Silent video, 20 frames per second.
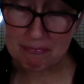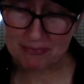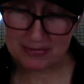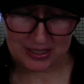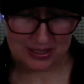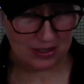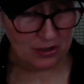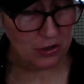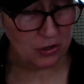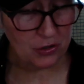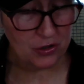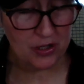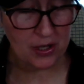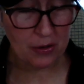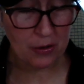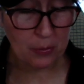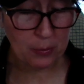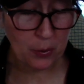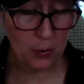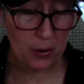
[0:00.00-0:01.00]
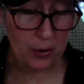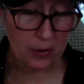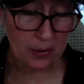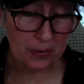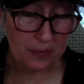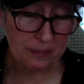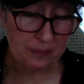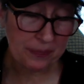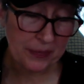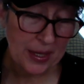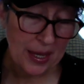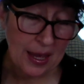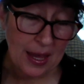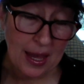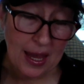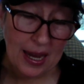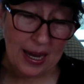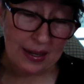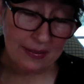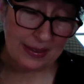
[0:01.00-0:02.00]
This is your southern border.
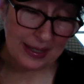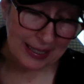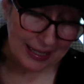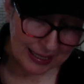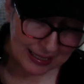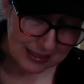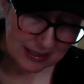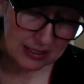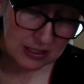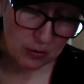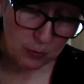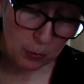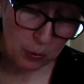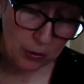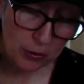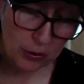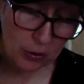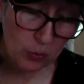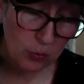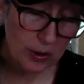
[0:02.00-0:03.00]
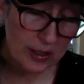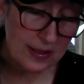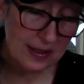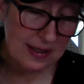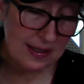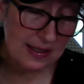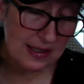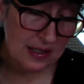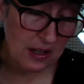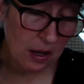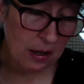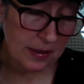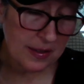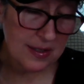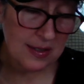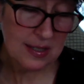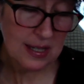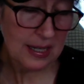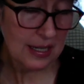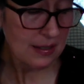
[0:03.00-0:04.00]
And the east border was the Salt
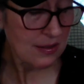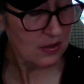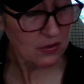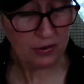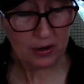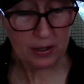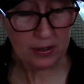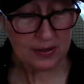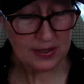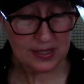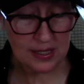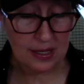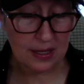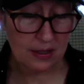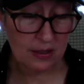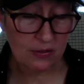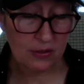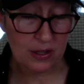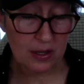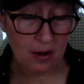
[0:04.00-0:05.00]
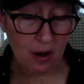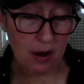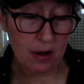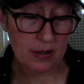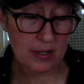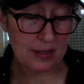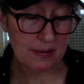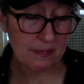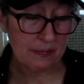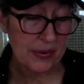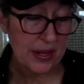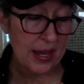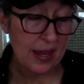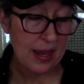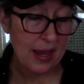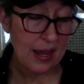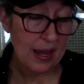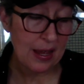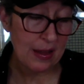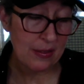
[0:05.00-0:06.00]
Sea as far as the end of the Yarden,
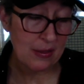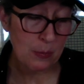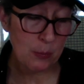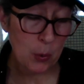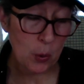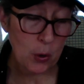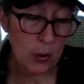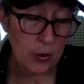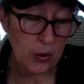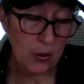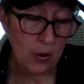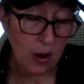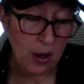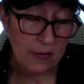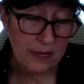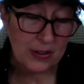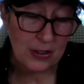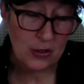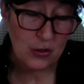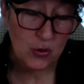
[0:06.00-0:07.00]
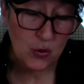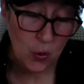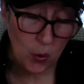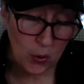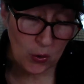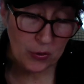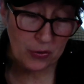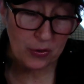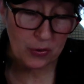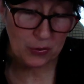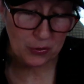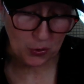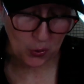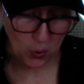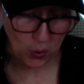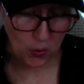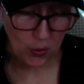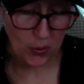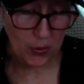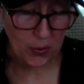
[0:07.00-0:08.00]
and the border on the northern
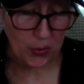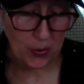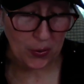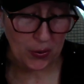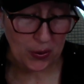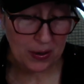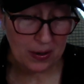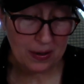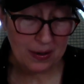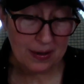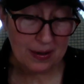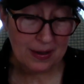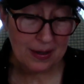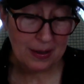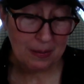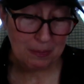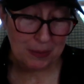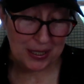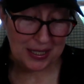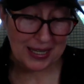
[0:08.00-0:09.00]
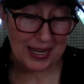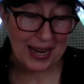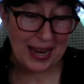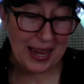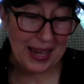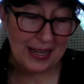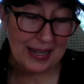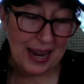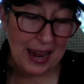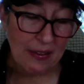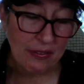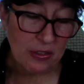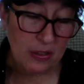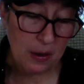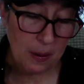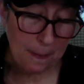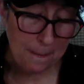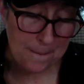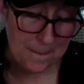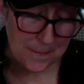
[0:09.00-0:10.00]
quarter began at
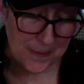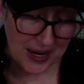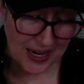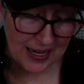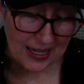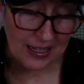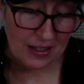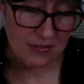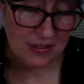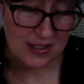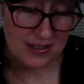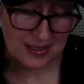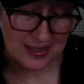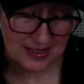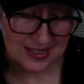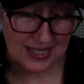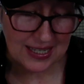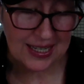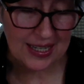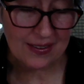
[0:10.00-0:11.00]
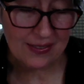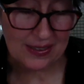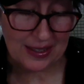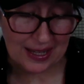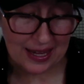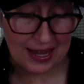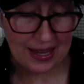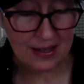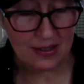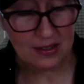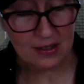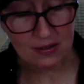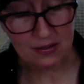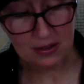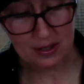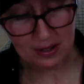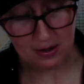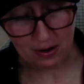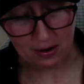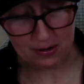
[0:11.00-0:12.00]
the Bay of the Sea at the end of
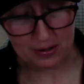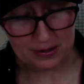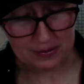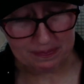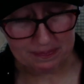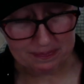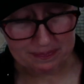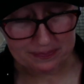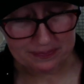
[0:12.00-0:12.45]
the Yarden.